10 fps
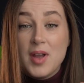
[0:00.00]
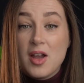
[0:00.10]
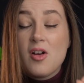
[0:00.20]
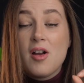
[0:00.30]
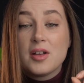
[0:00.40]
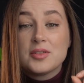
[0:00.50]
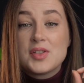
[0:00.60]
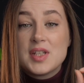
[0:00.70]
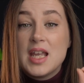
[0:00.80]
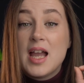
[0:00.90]
going to
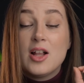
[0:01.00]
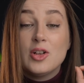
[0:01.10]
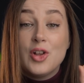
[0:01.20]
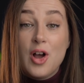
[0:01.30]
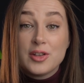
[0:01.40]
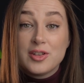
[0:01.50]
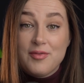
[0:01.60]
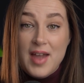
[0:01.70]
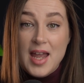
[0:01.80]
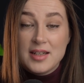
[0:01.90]
see a lot of
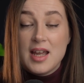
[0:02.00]
that.